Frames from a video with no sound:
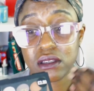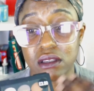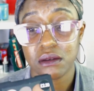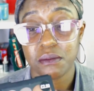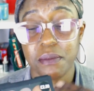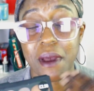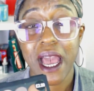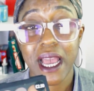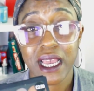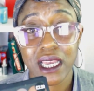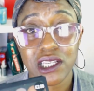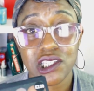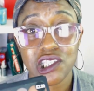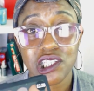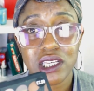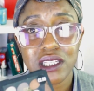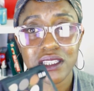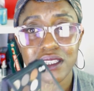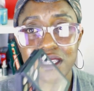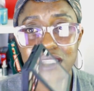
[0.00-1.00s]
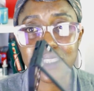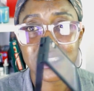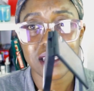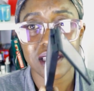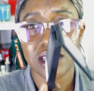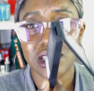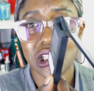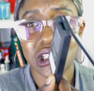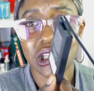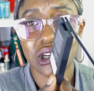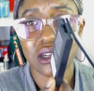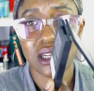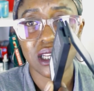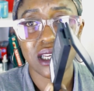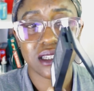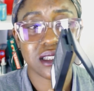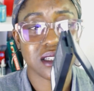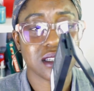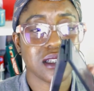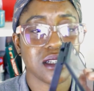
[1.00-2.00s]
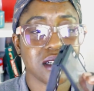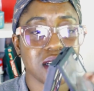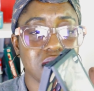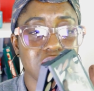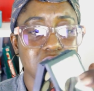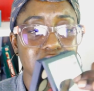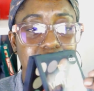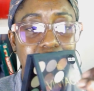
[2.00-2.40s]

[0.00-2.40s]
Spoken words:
packaging. This is solid, like